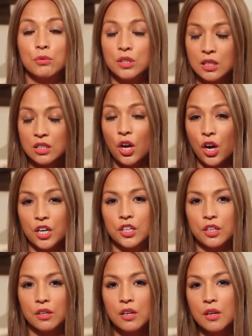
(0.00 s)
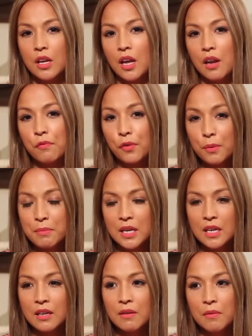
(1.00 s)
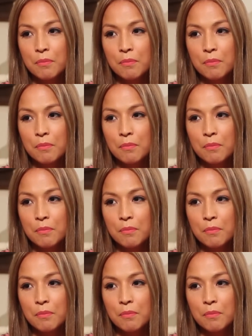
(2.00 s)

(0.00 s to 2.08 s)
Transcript: which is harder. And for me,